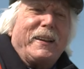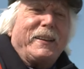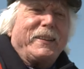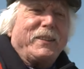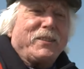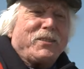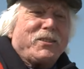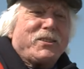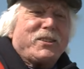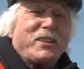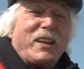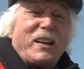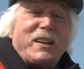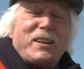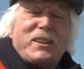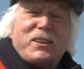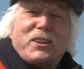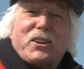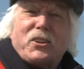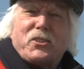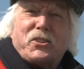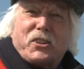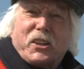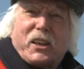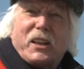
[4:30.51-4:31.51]
you tend
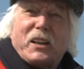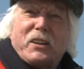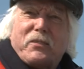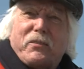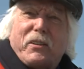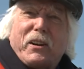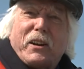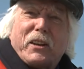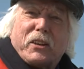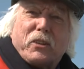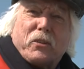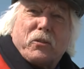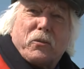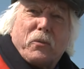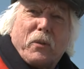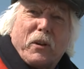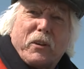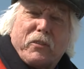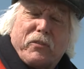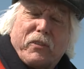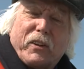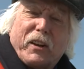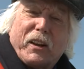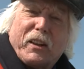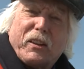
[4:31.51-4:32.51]
not to get a very good
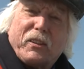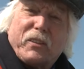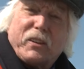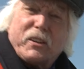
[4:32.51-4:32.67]
reef in it.